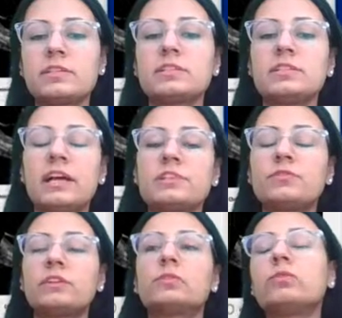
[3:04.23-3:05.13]

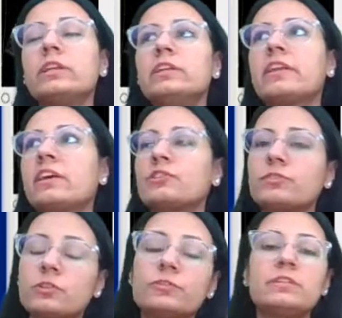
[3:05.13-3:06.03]
personalized one-on-one
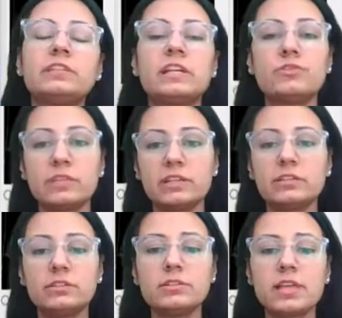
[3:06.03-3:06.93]
interaction with the favorite
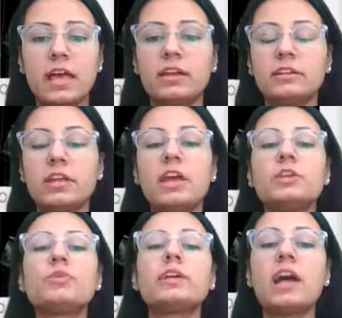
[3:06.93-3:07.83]
educators, and
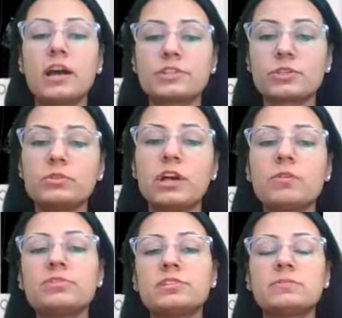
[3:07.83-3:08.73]
you can ask your
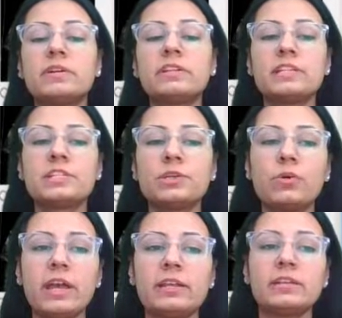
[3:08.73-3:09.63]
doubt just by raising
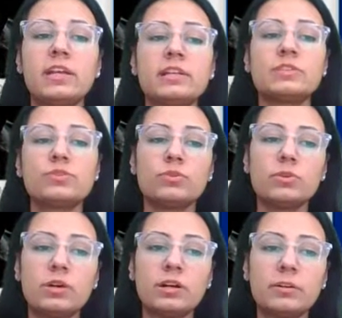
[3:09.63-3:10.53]
your hand.
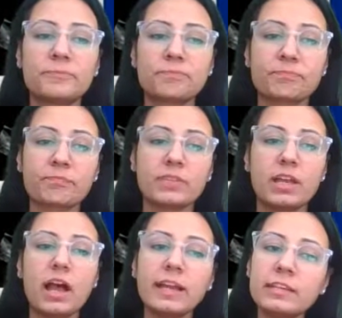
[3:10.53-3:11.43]
So
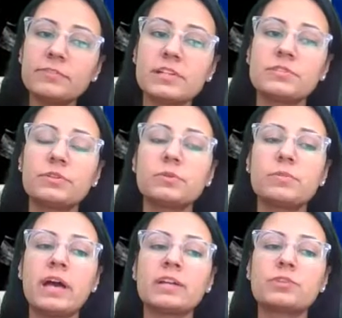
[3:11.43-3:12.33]
highly effective Q
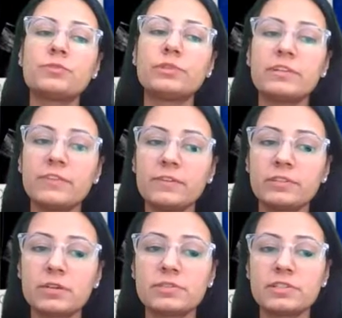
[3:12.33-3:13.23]
banks of
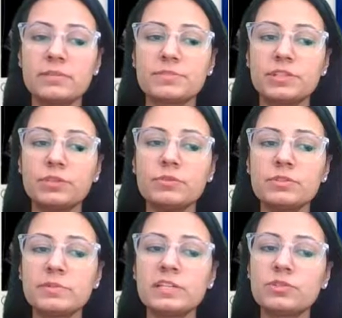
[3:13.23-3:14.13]
25,000
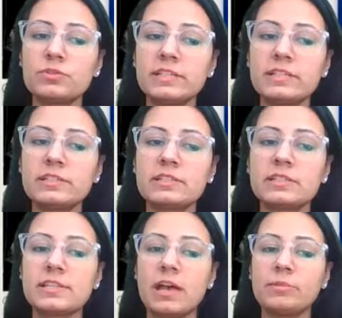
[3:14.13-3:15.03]
MCQs based on latest
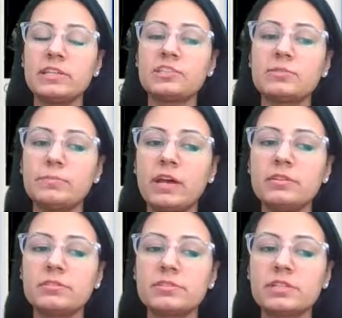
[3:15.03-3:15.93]
examination
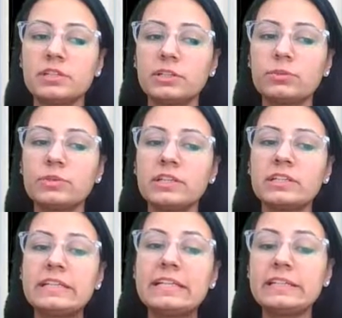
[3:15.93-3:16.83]
patterns, including
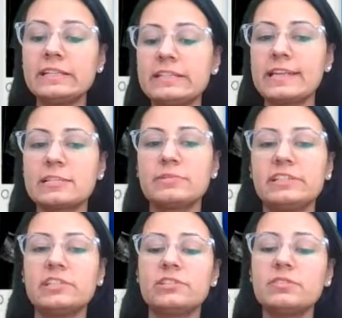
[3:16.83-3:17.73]
the detailed
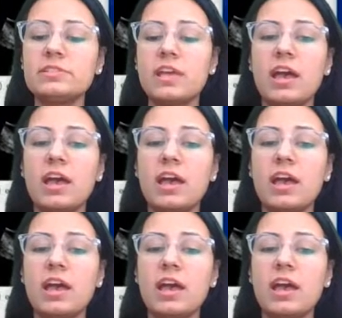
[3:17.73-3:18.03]
explanations.